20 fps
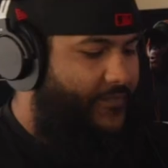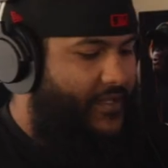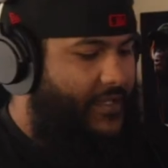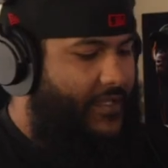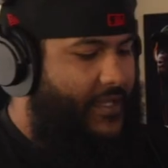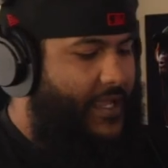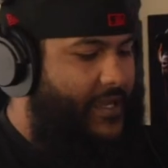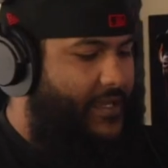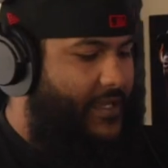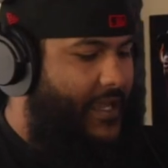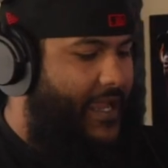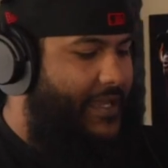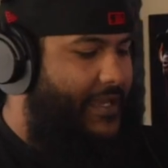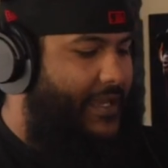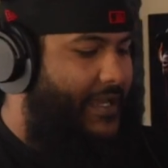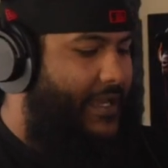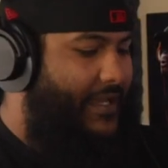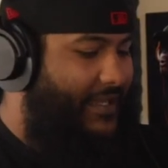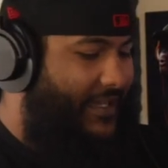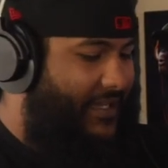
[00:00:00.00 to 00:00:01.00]
Like and
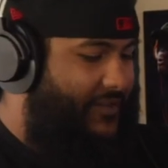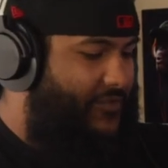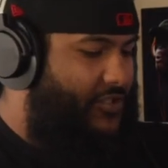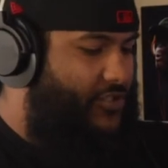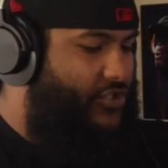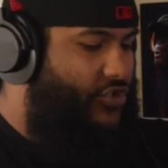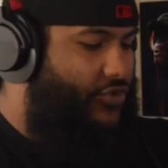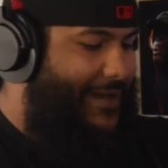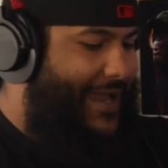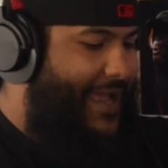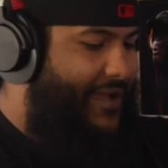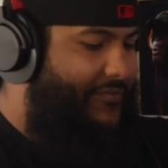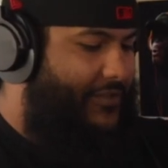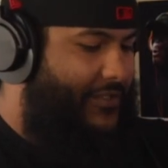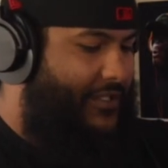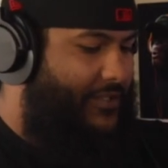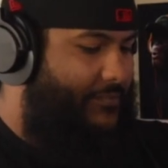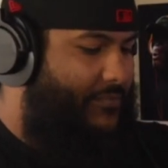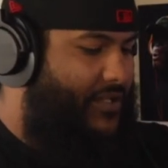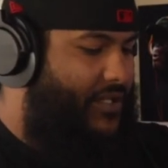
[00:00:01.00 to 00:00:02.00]
and even
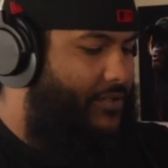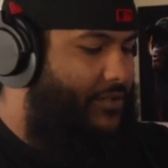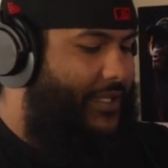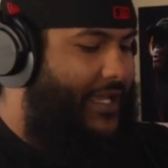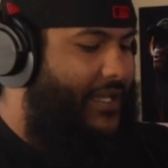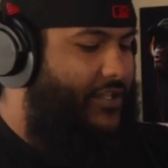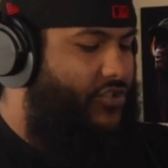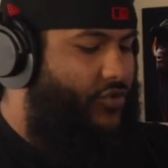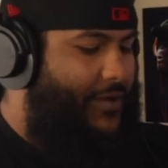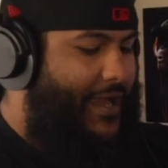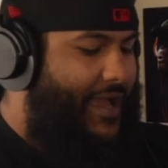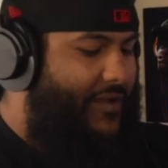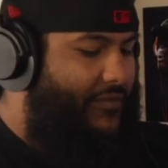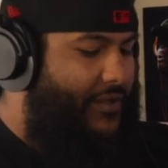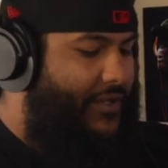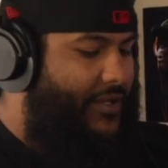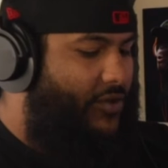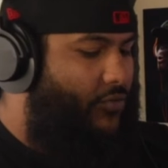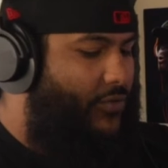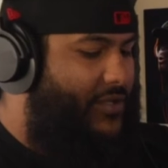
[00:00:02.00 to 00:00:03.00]
traveling, bro. Like
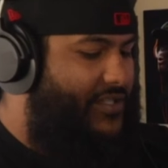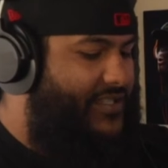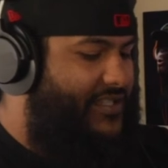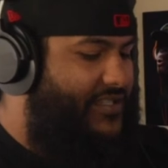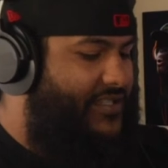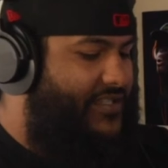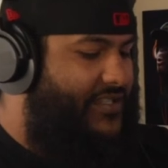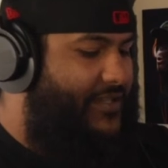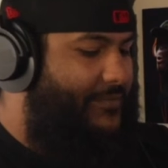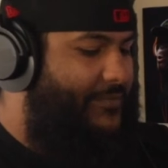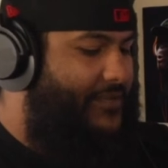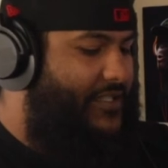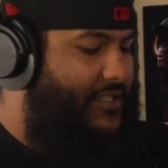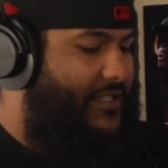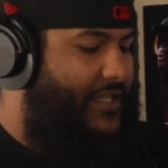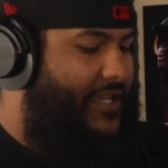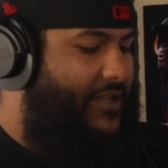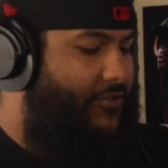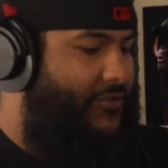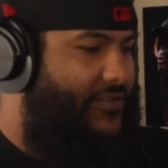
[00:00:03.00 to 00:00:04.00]
traveling wasn't something
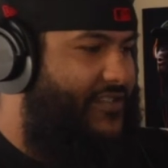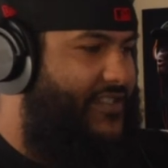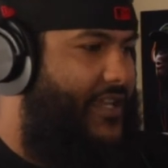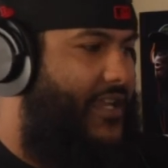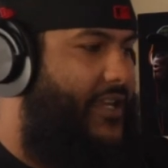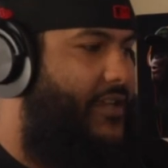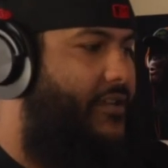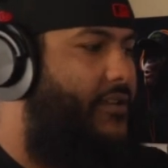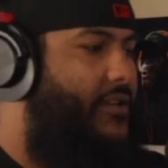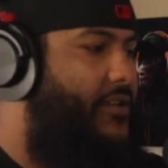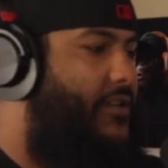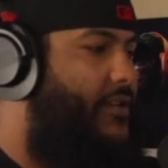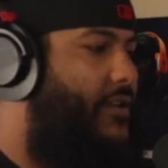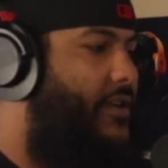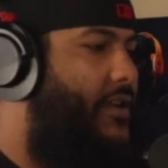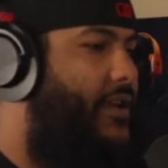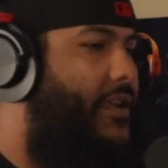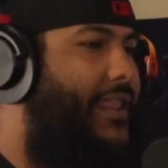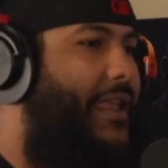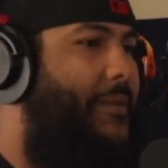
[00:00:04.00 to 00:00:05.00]
that was like,
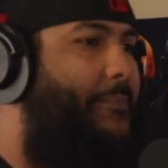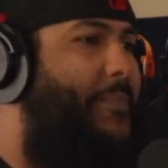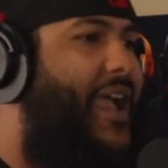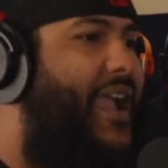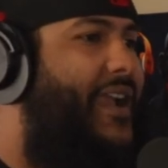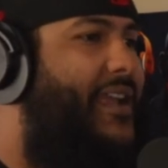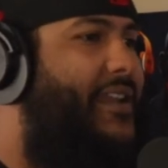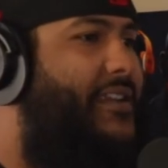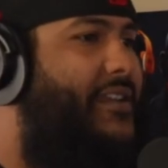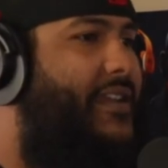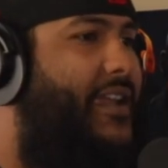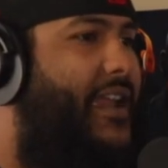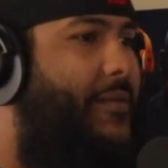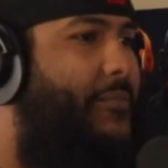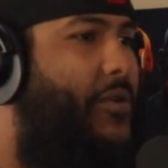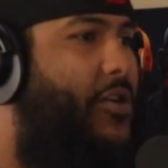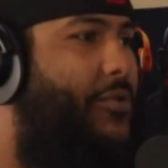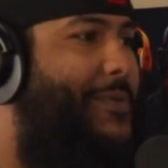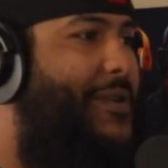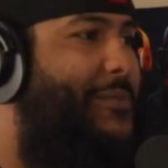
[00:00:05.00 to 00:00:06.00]
like back in the day,
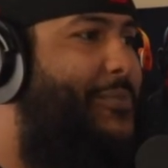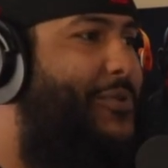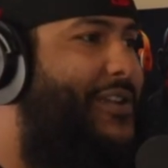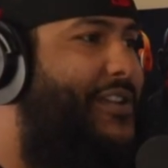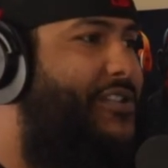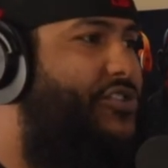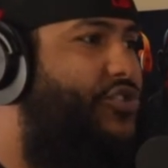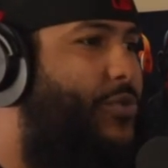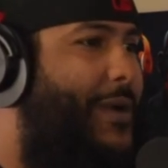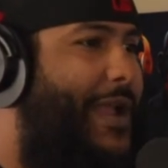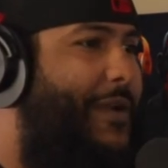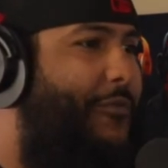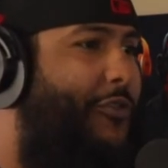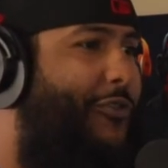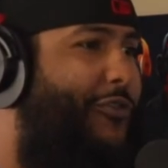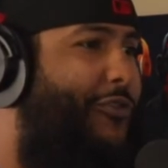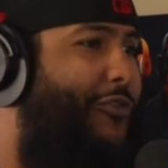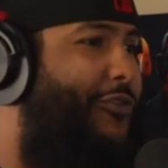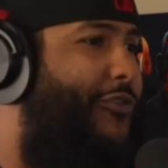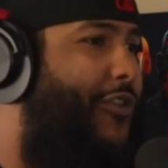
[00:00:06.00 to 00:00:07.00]
bro. People didn't travel
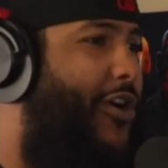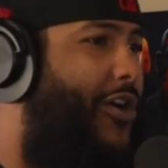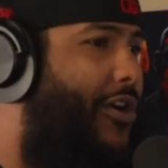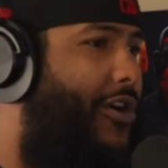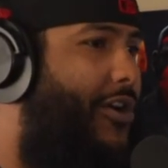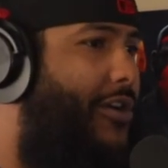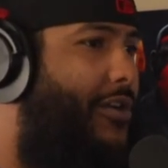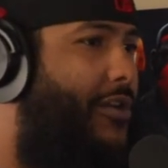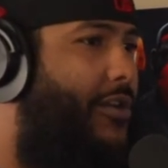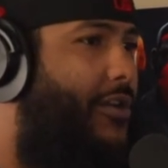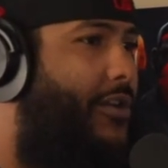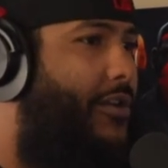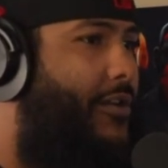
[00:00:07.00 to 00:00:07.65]
far.